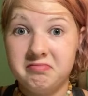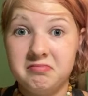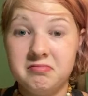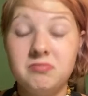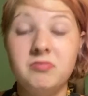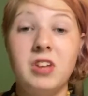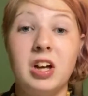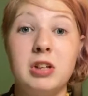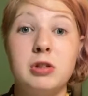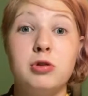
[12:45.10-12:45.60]

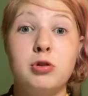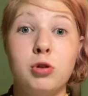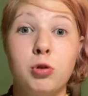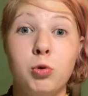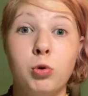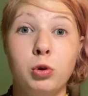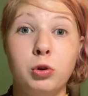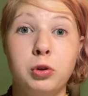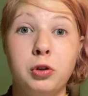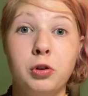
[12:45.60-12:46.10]
that's
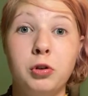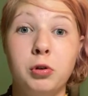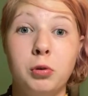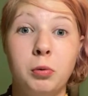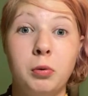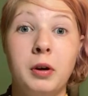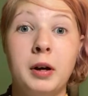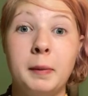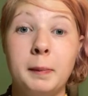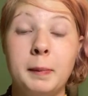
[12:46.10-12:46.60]
cool too.
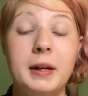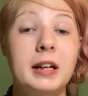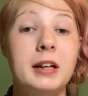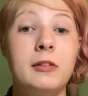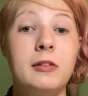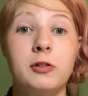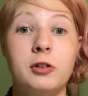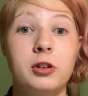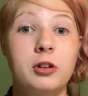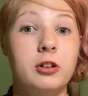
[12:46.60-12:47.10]
I mean,
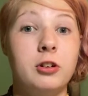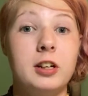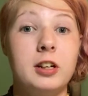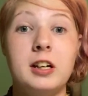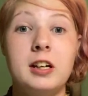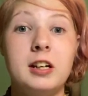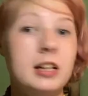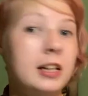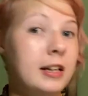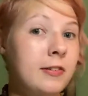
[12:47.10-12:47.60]
even
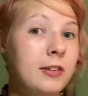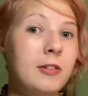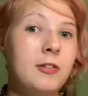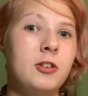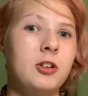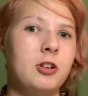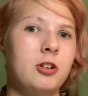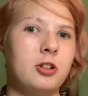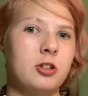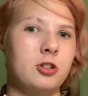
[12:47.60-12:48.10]
if
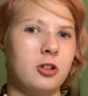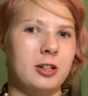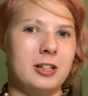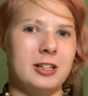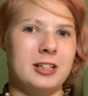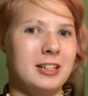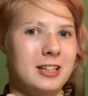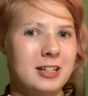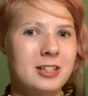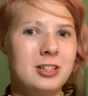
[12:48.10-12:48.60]
you're a
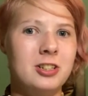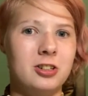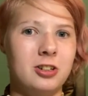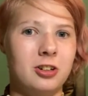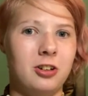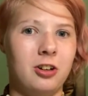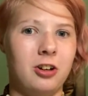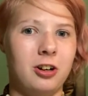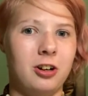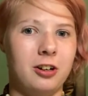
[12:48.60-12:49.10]

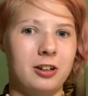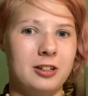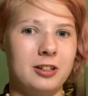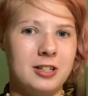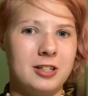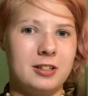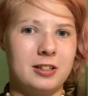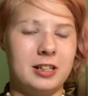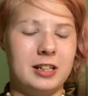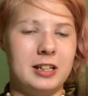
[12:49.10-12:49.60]
traditional
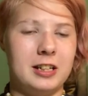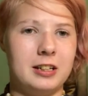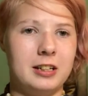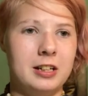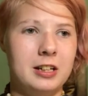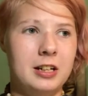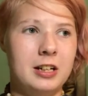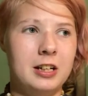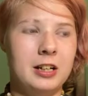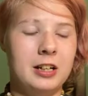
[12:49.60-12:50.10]
artist like
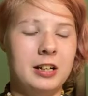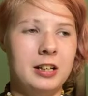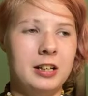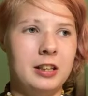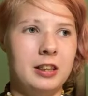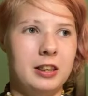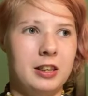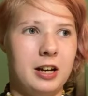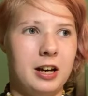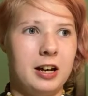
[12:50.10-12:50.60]

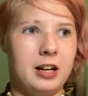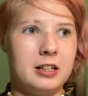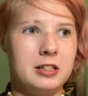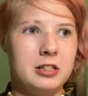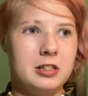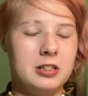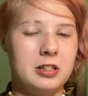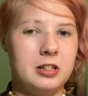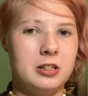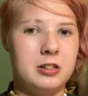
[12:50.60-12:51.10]
that
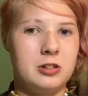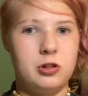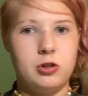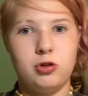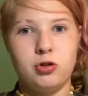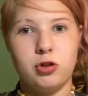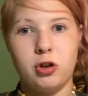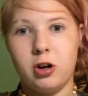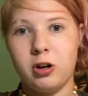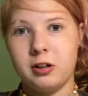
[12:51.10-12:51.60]
is
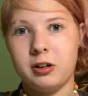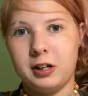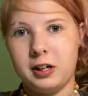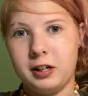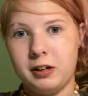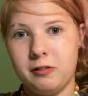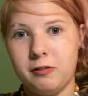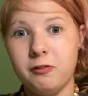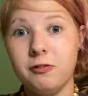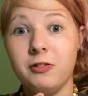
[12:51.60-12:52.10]

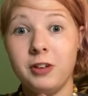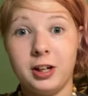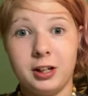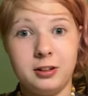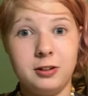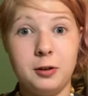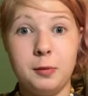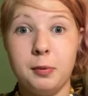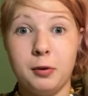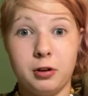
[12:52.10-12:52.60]
drawing
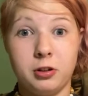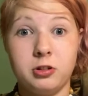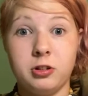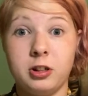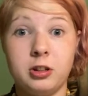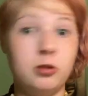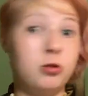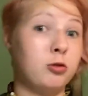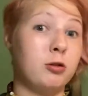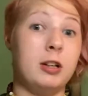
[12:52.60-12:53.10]
fancy
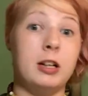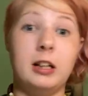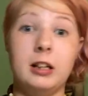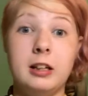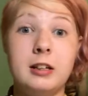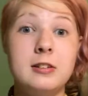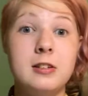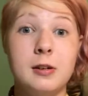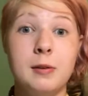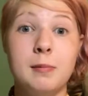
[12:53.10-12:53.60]
portraits,
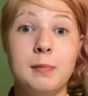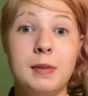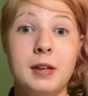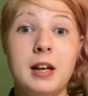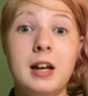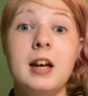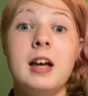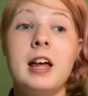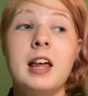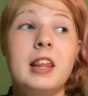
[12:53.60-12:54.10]
realism,
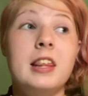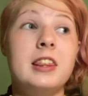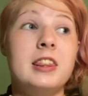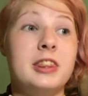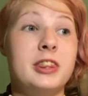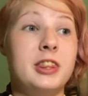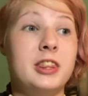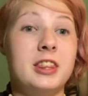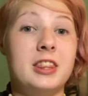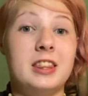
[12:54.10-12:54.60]

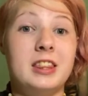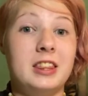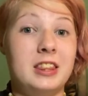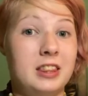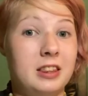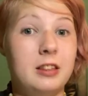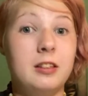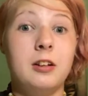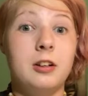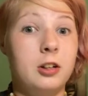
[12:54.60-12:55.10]

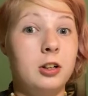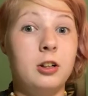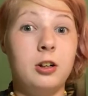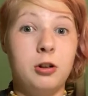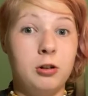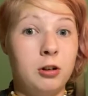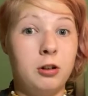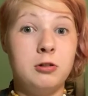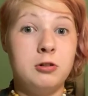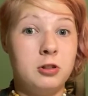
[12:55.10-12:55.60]

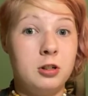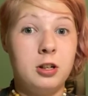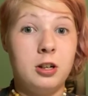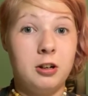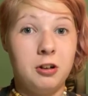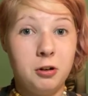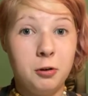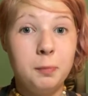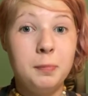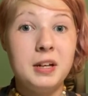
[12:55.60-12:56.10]
kudos to
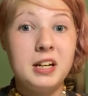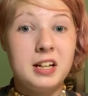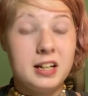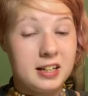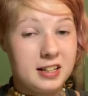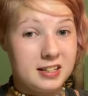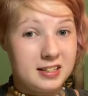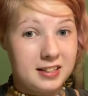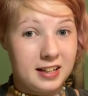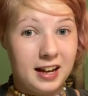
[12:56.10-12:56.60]
you,
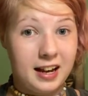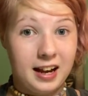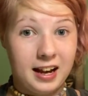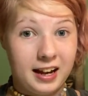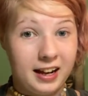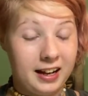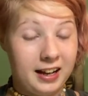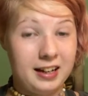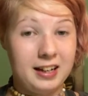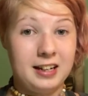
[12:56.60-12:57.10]
because
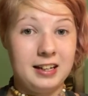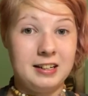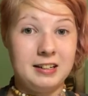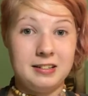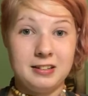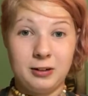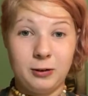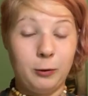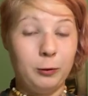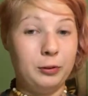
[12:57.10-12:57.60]
I
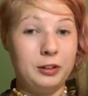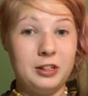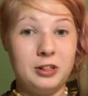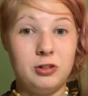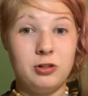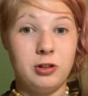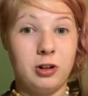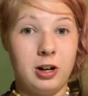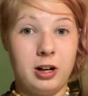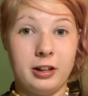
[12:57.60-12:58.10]
only
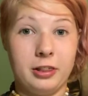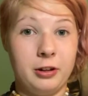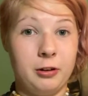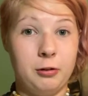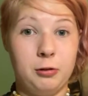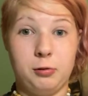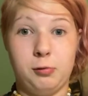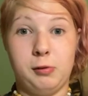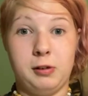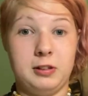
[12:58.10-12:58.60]
draw
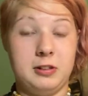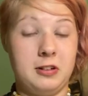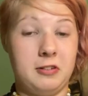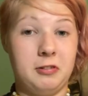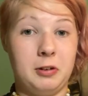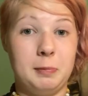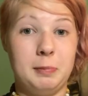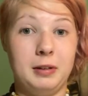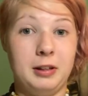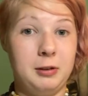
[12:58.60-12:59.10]
those once
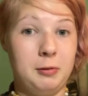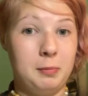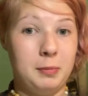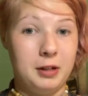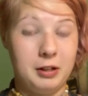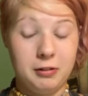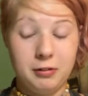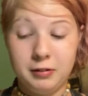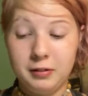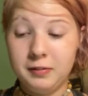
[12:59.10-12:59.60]
every blue
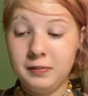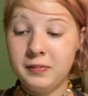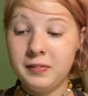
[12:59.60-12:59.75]
moon.